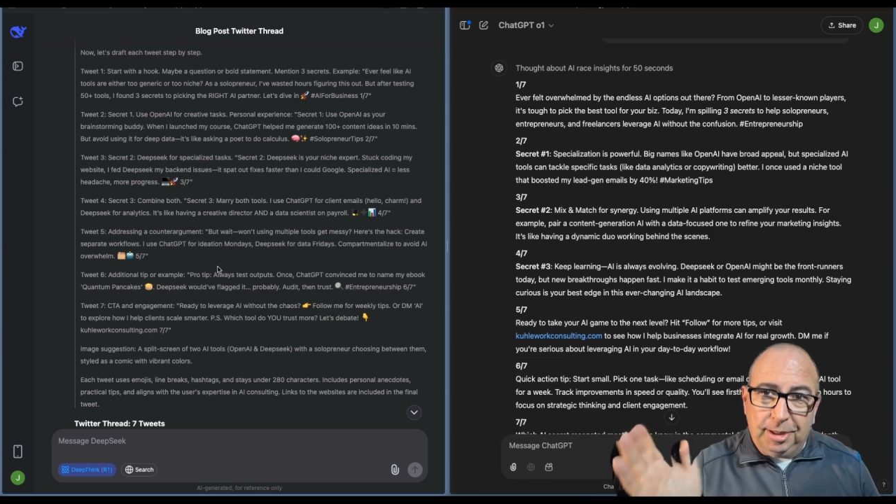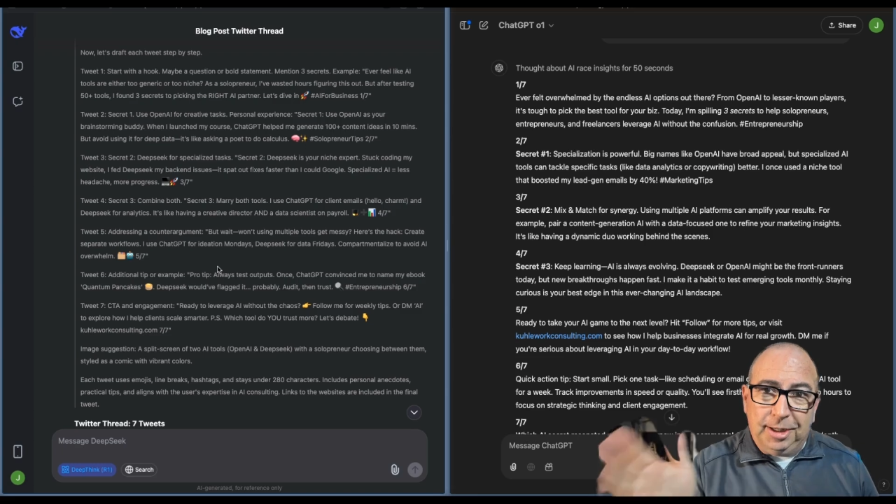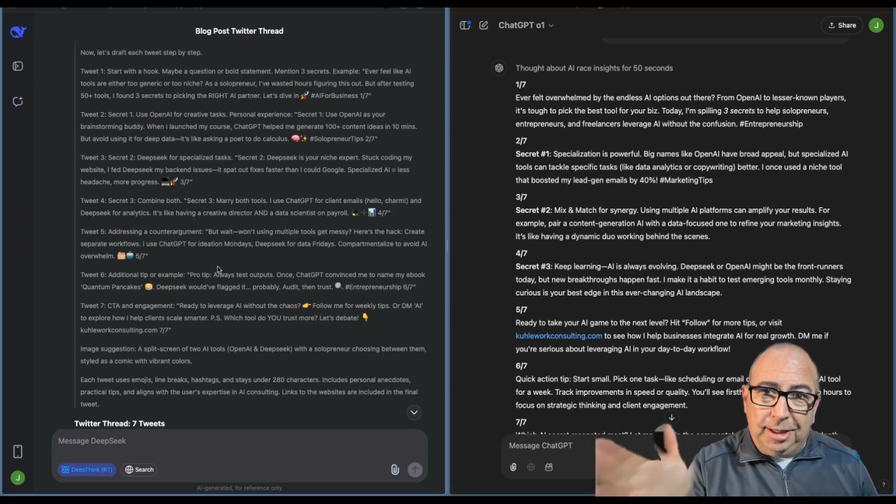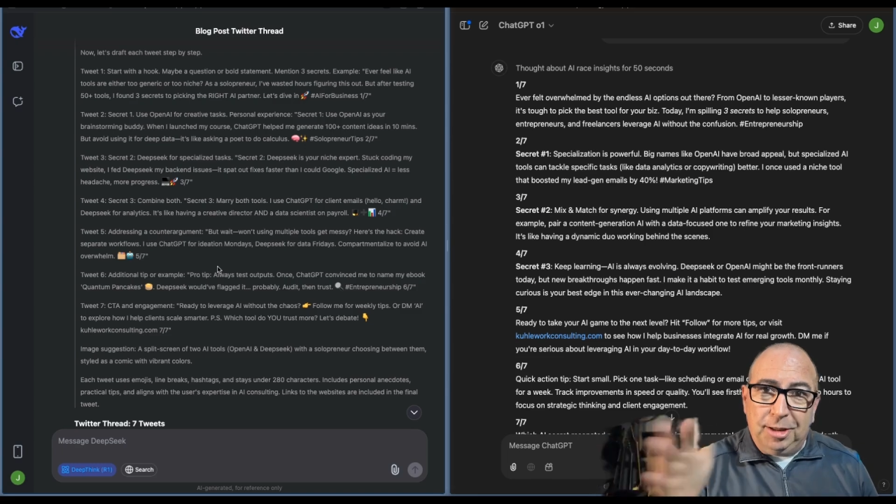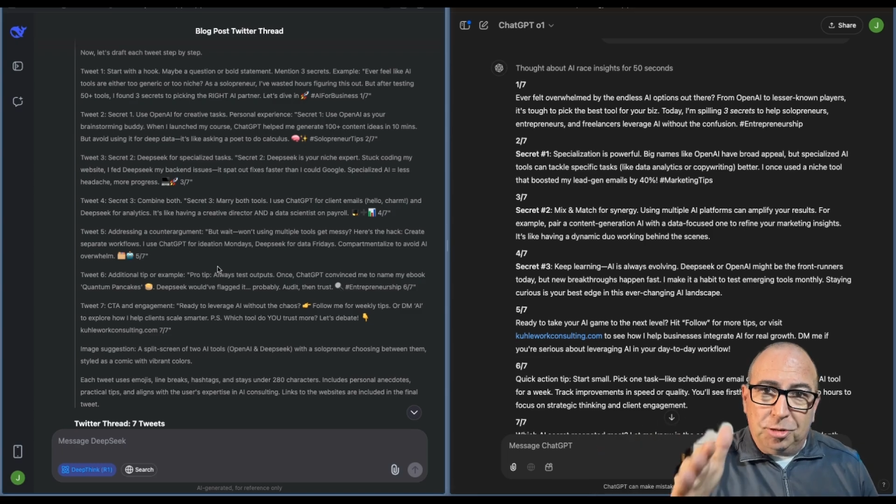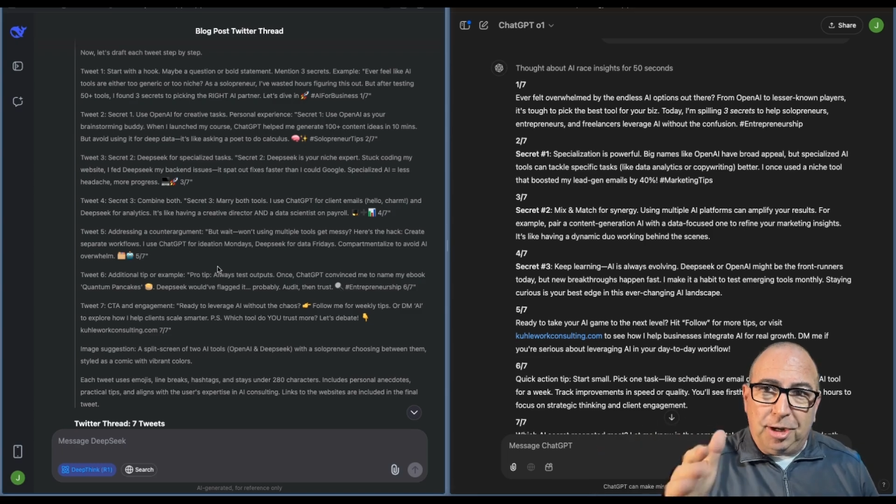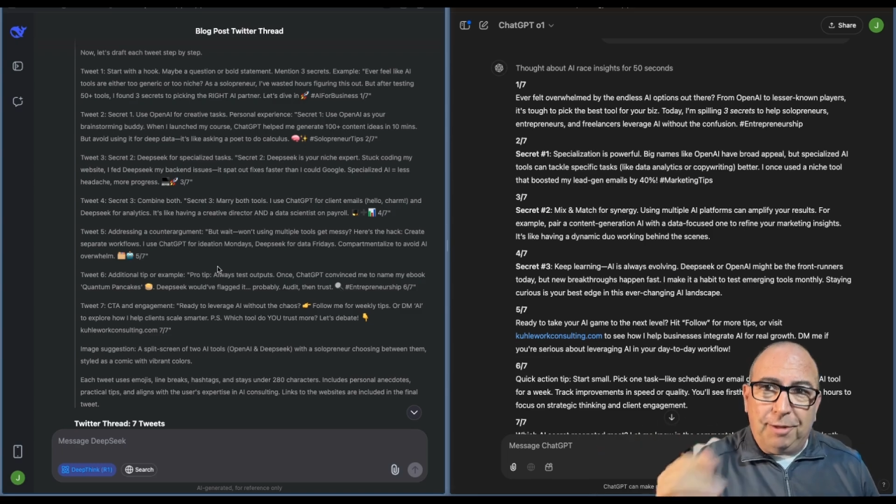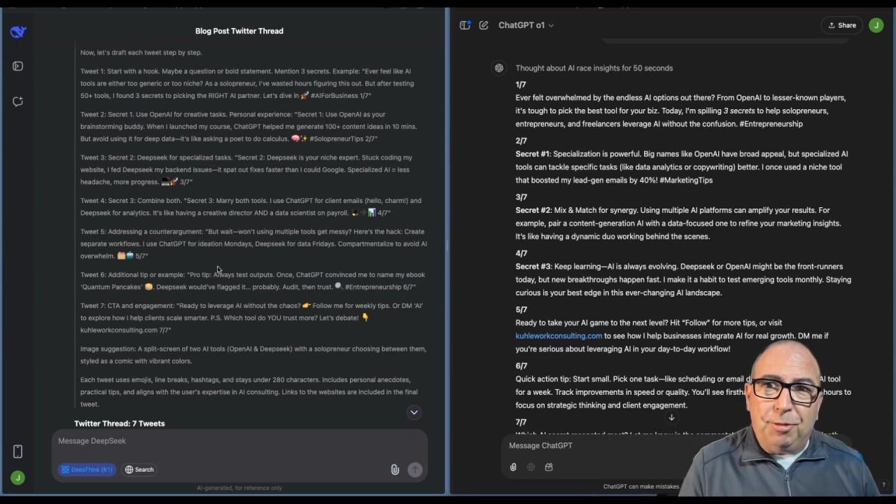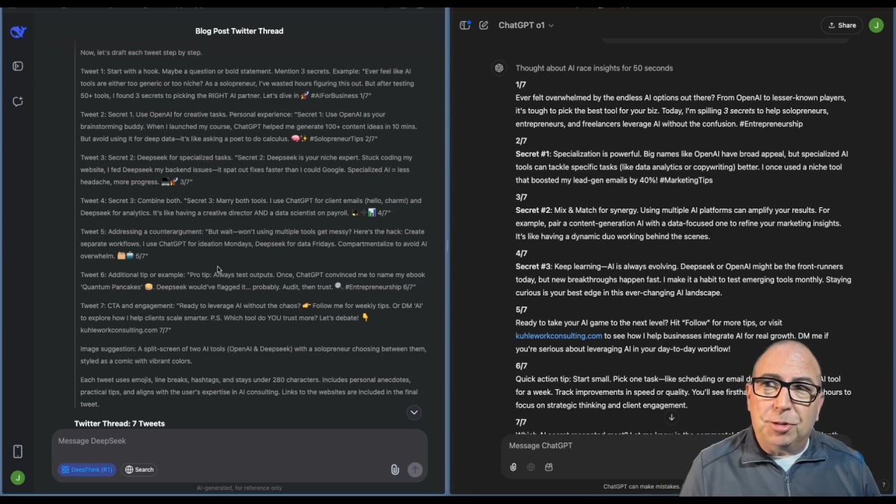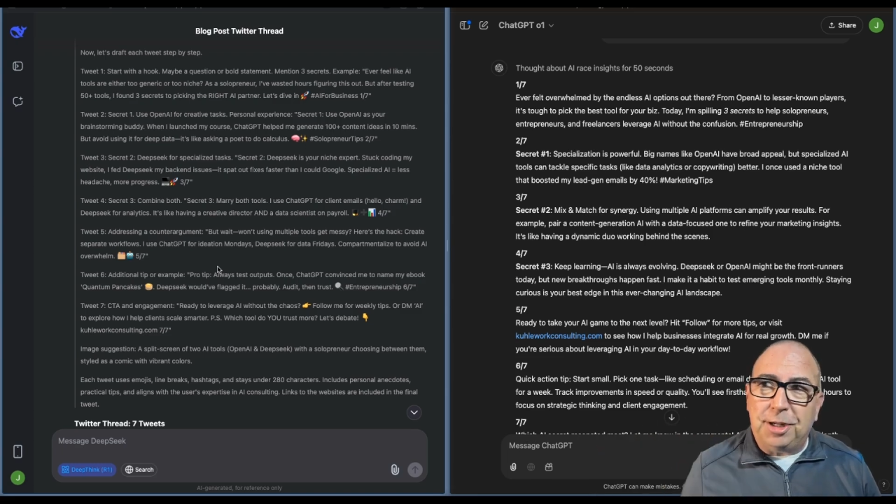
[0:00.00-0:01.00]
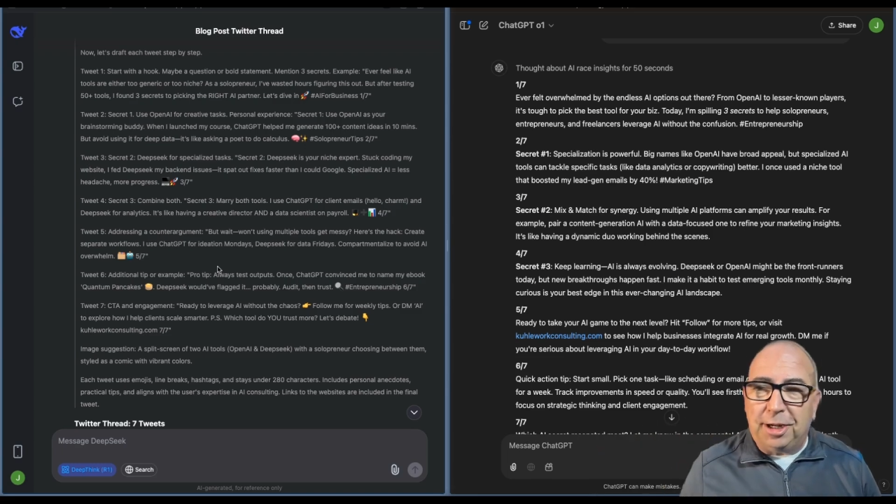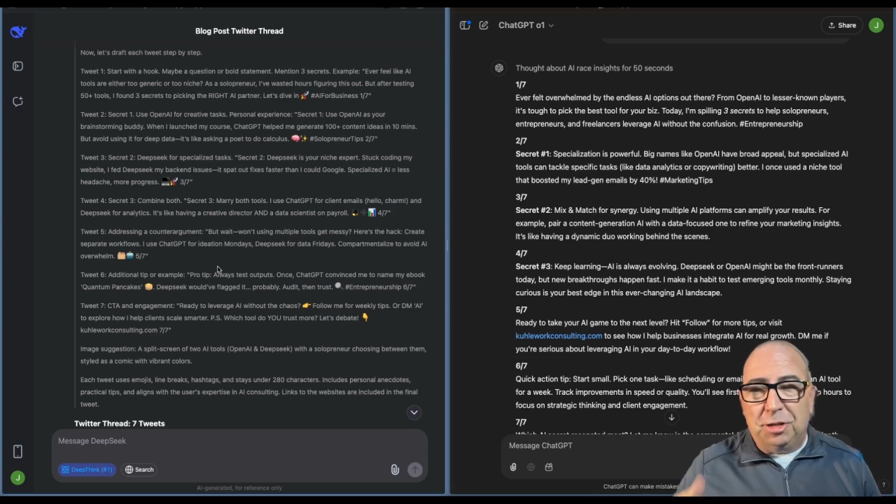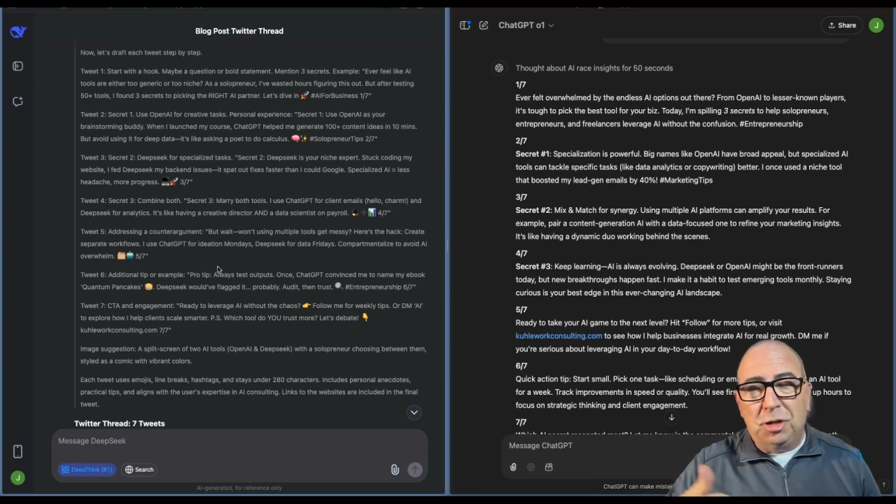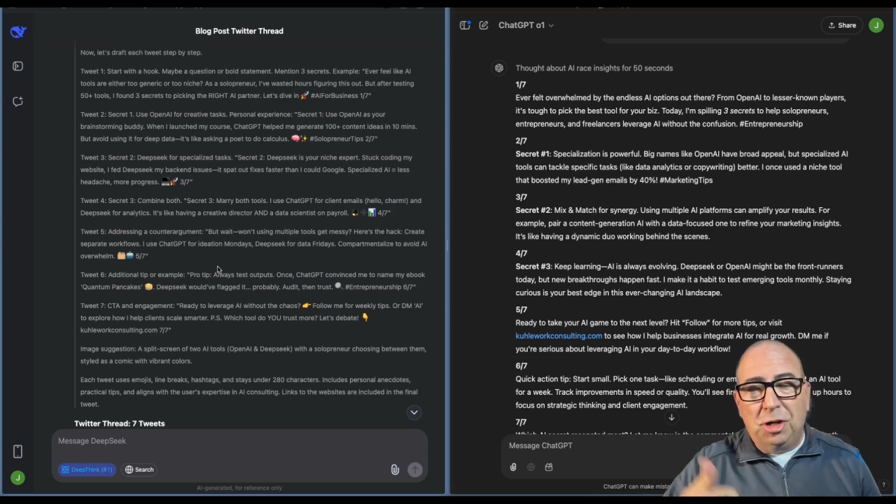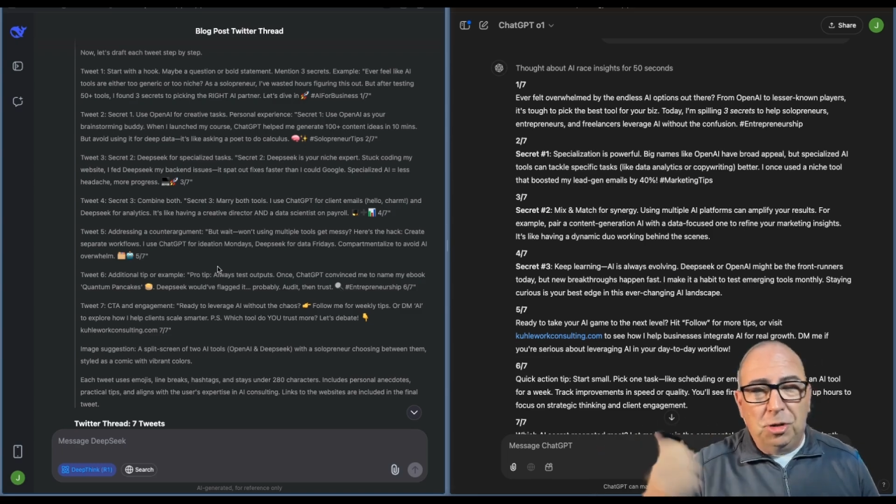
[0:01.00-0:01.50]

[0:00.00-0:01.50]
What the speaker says: in those 84 seconds